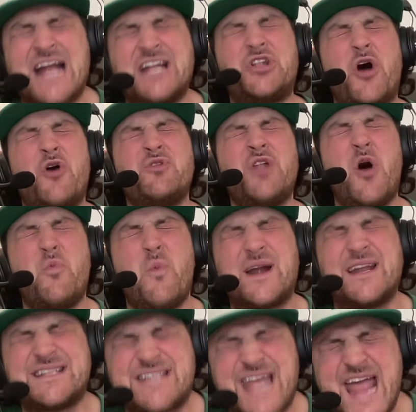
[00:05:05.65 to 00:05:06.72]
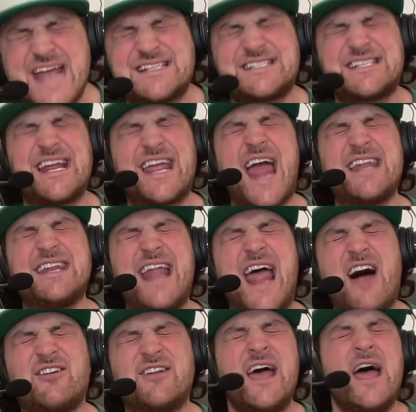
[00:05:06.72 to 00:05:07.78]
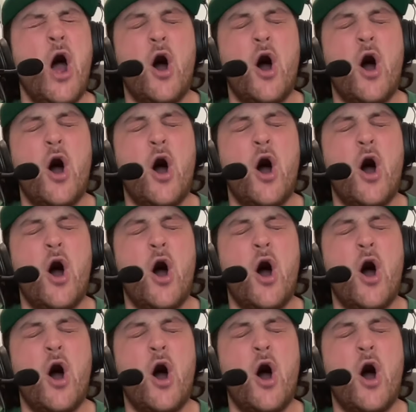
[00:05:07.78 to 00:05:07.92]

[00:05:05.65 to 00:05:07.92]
I don't know what it takes to get it out